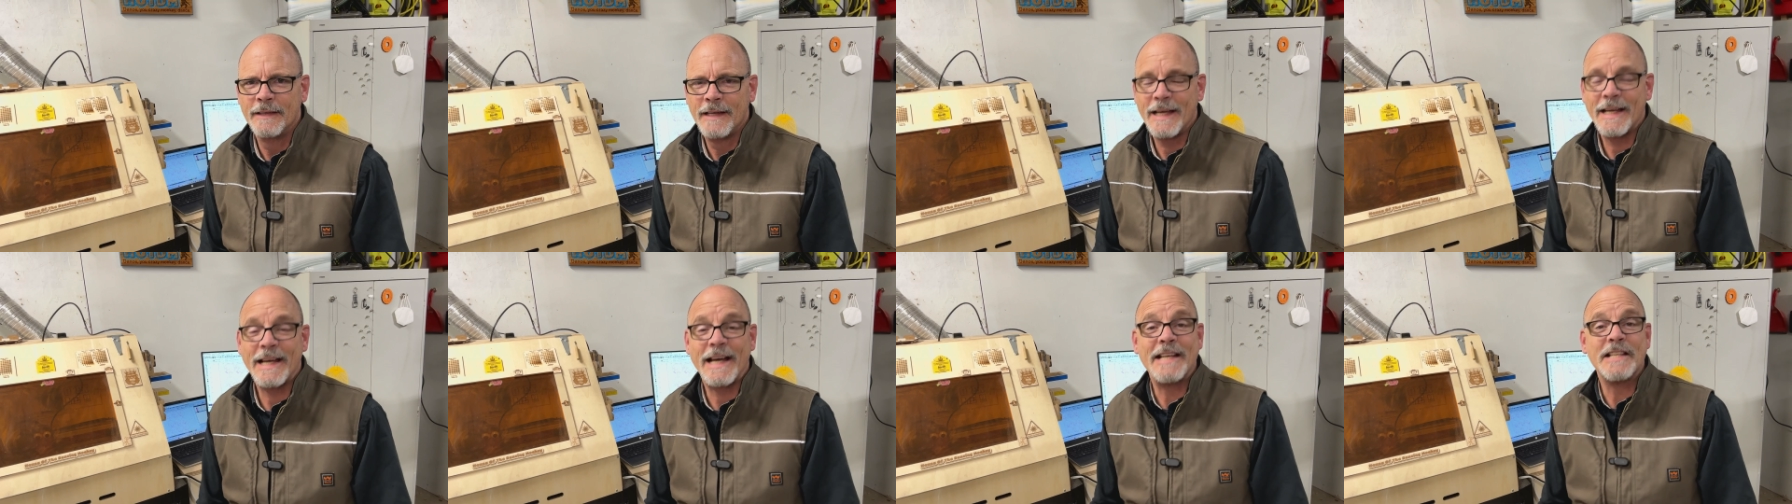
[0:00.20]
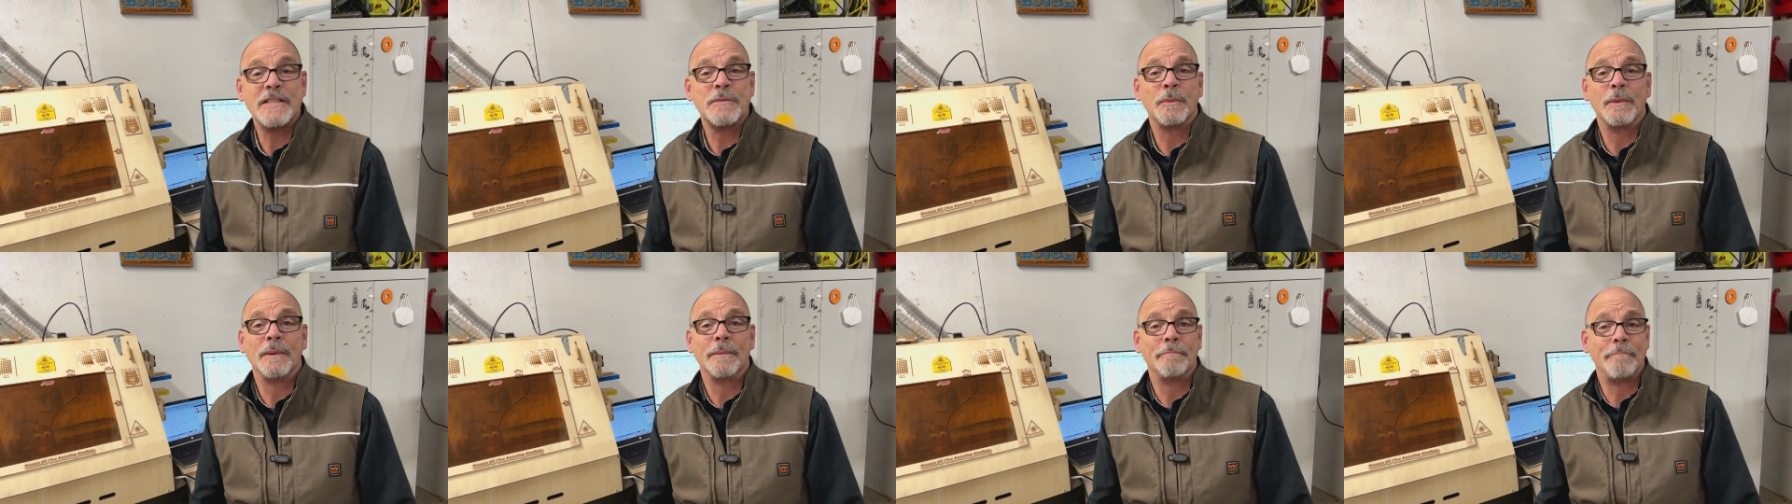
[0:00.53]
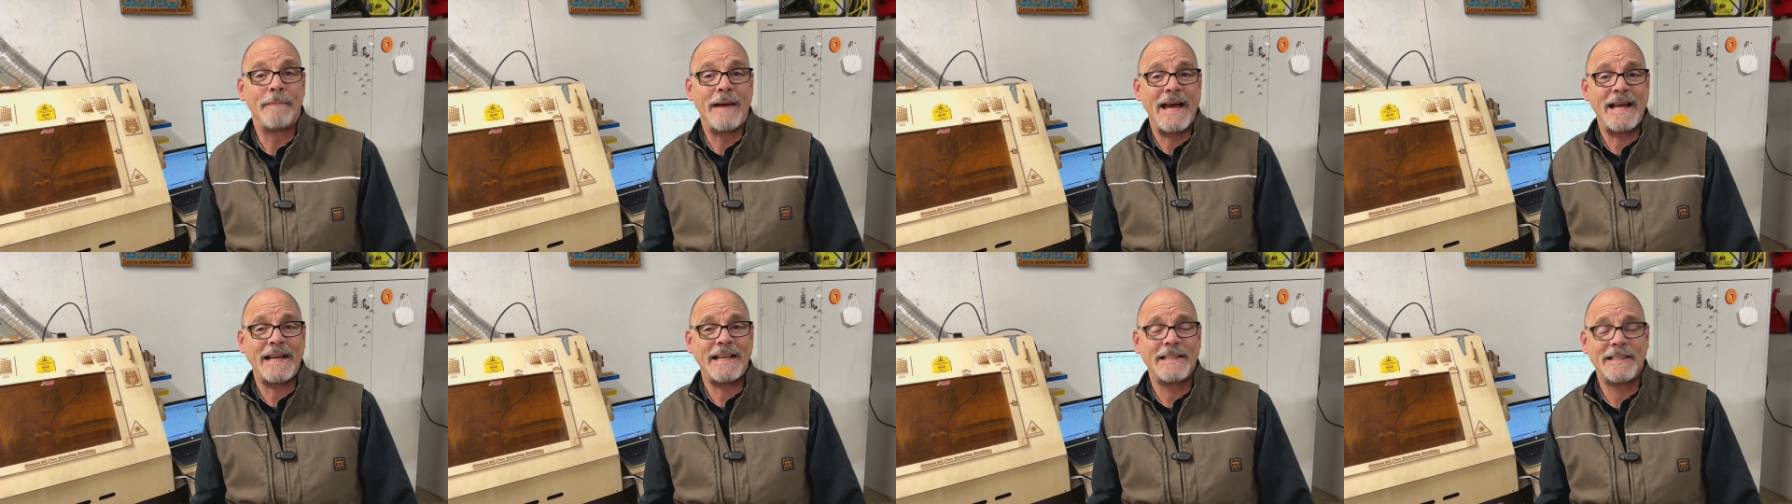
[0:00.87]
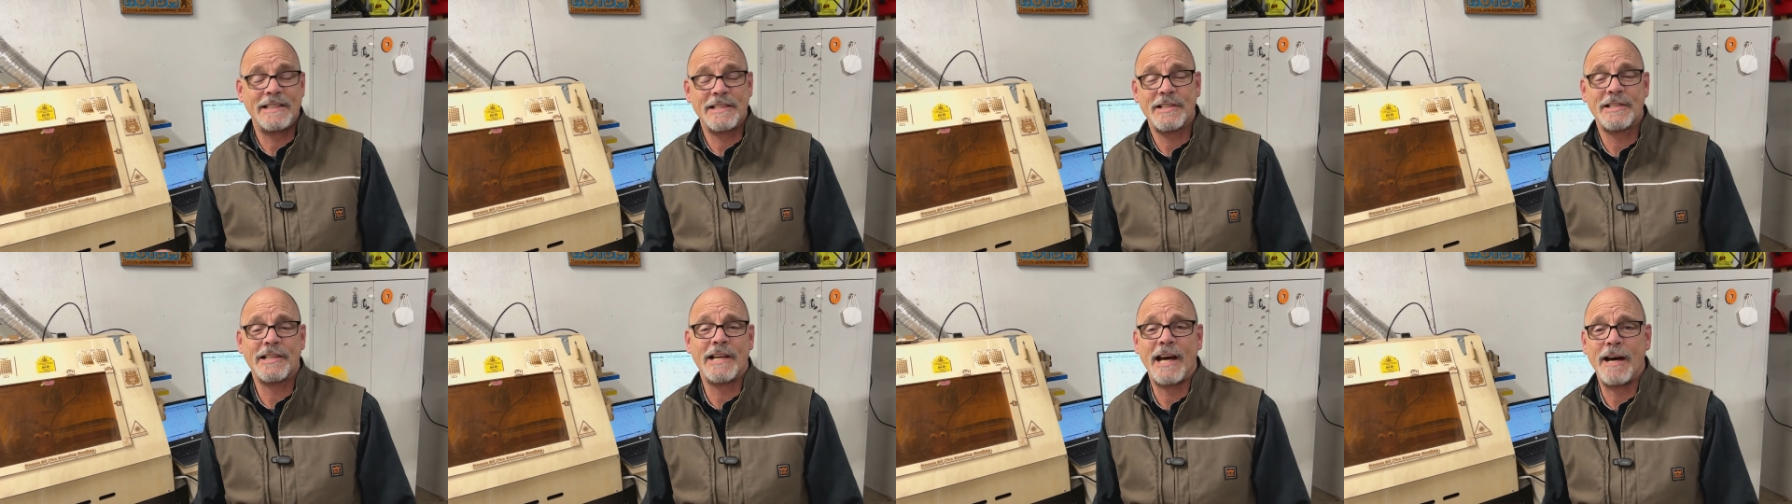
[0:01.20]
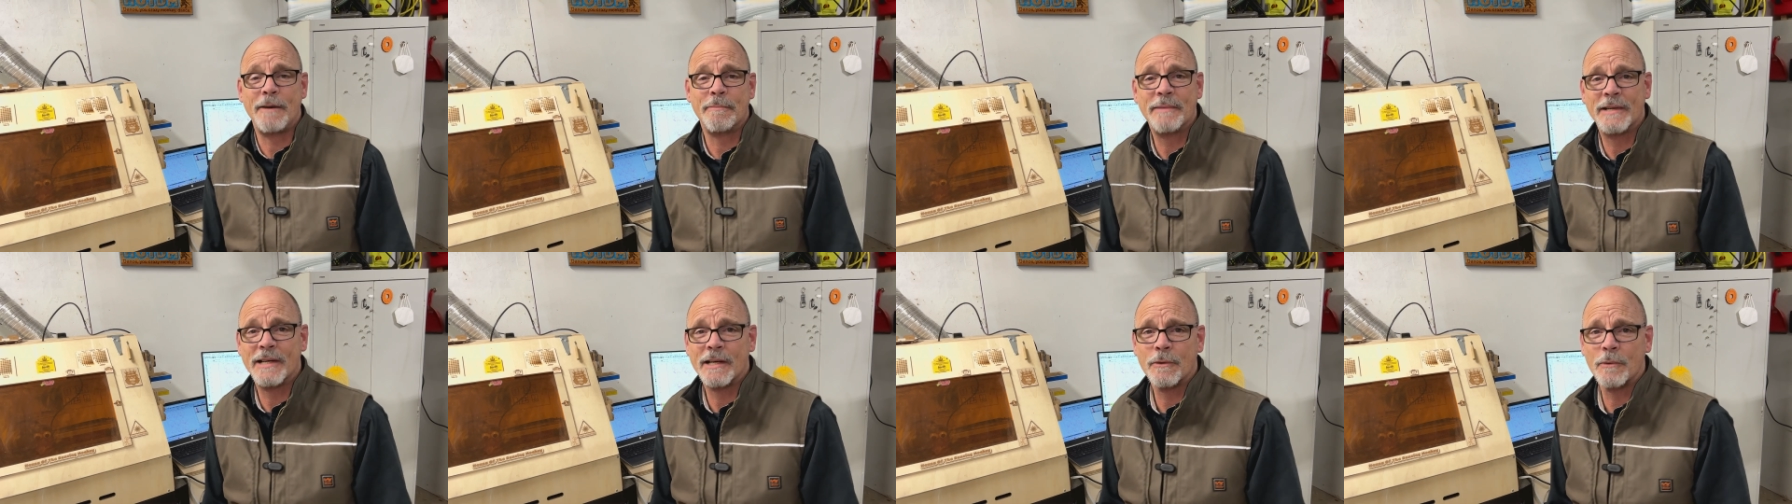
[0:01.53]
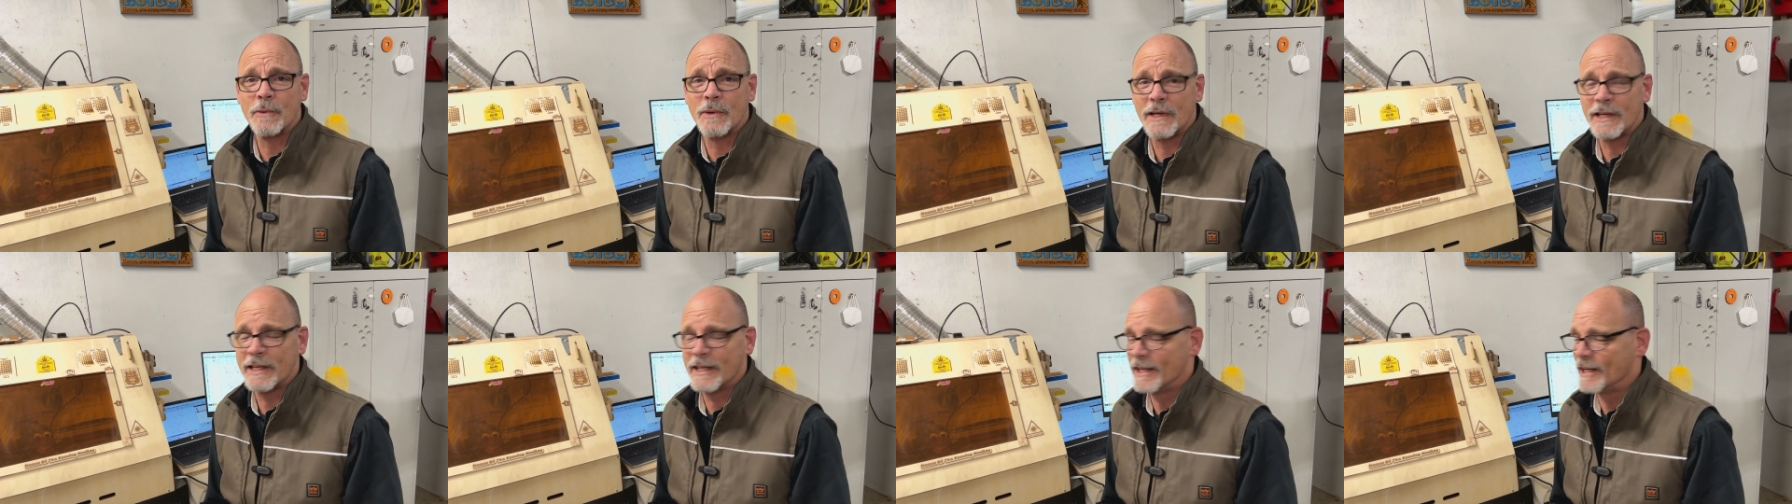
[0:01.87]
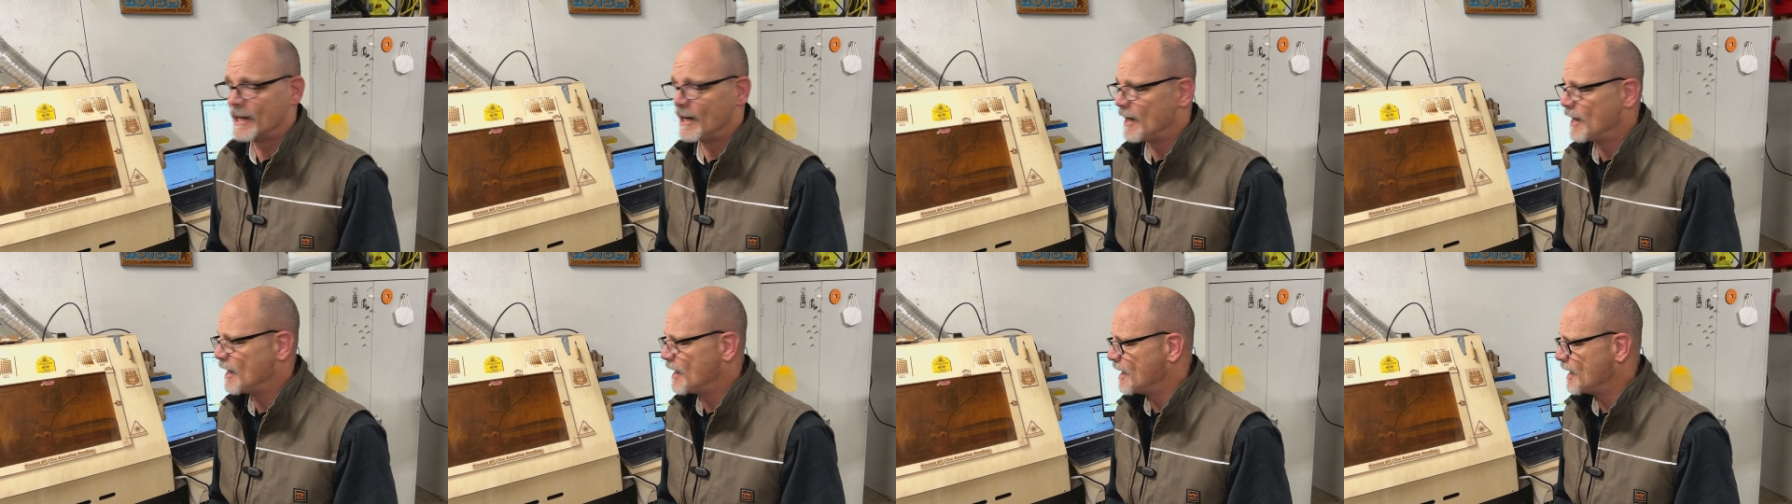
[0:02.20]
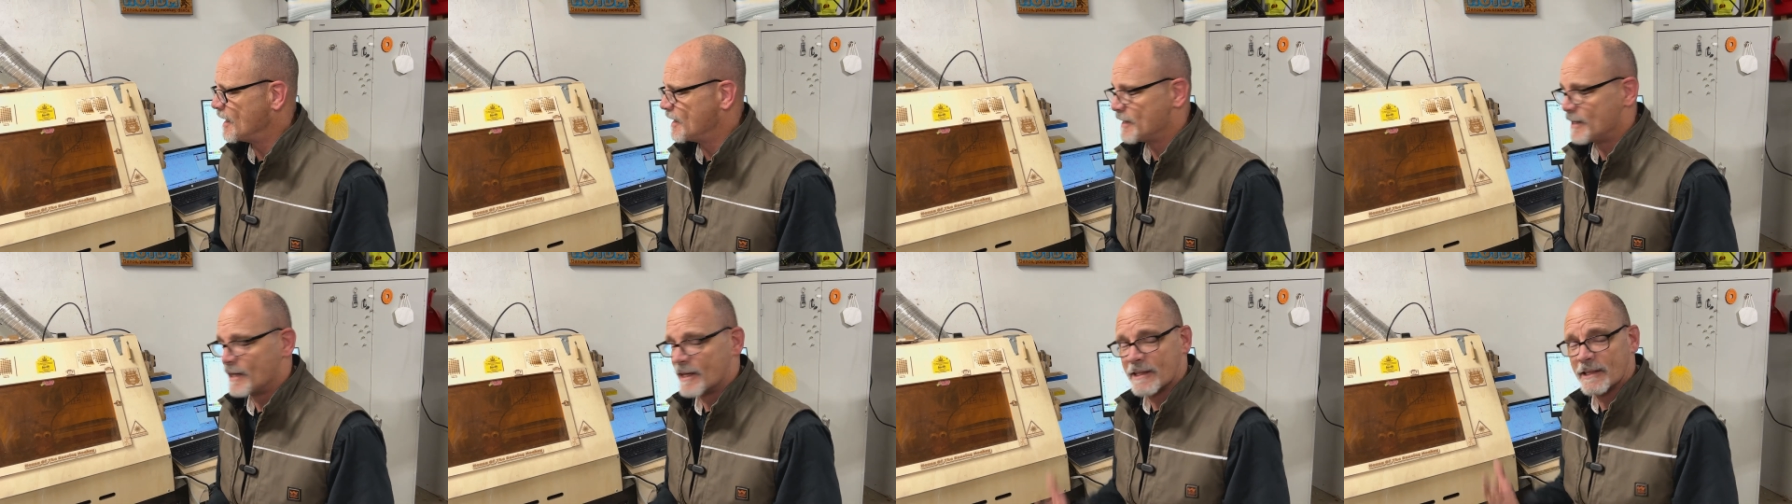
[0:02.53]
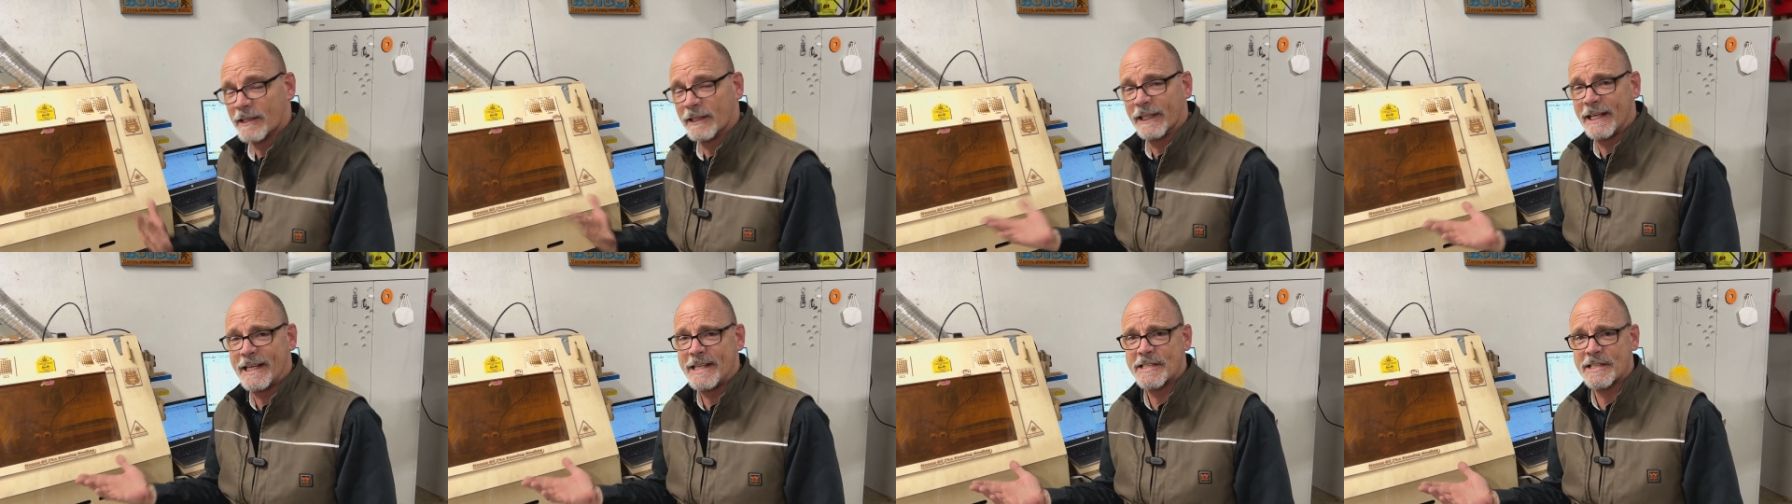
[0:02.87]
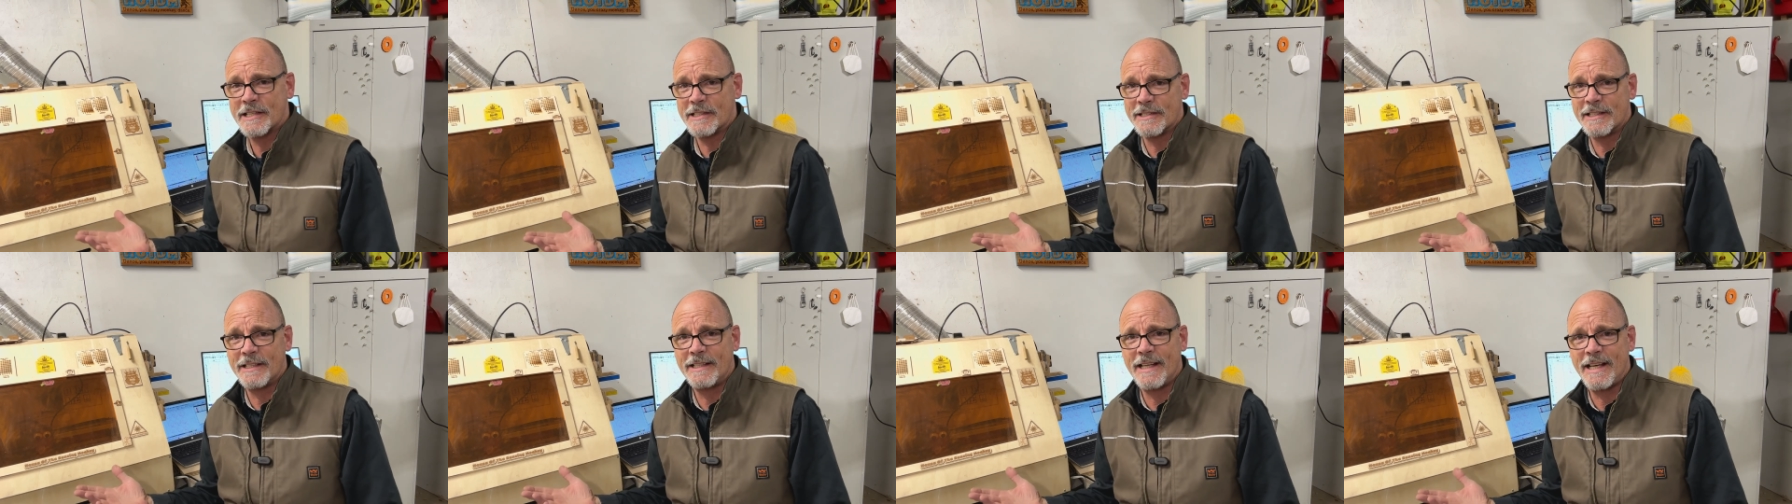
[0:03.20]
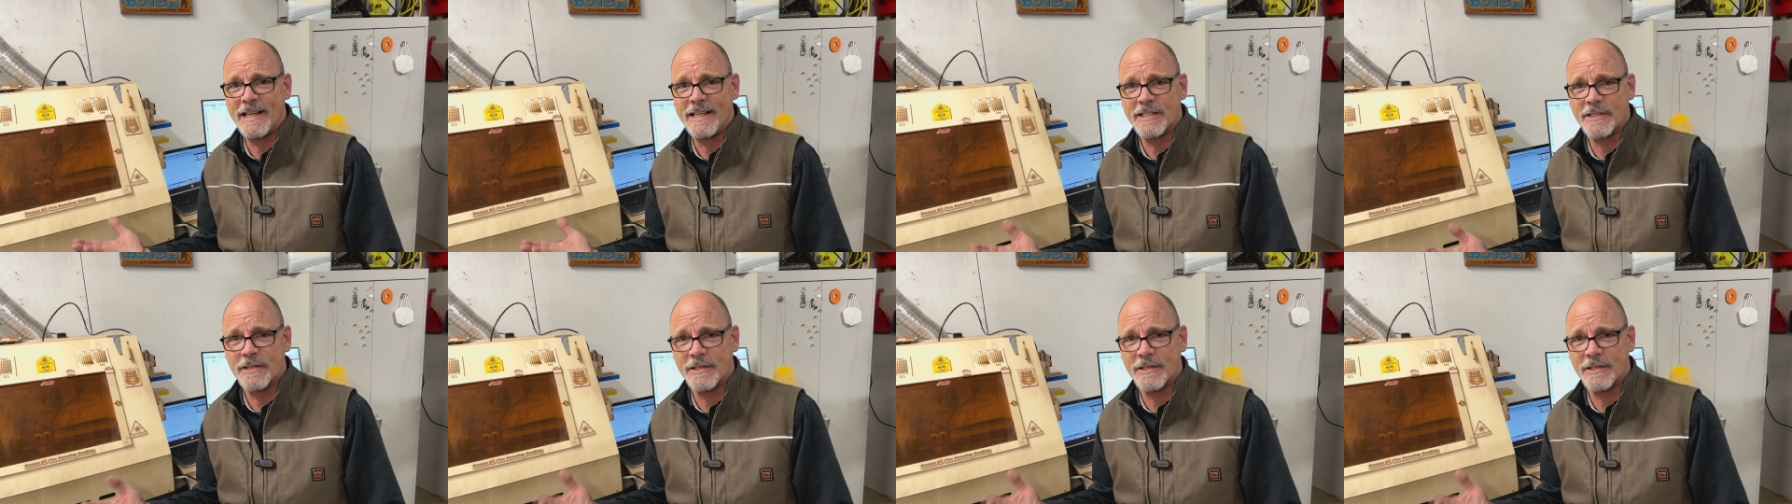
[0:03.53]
Hey guys, back in the shop here working on the laser today.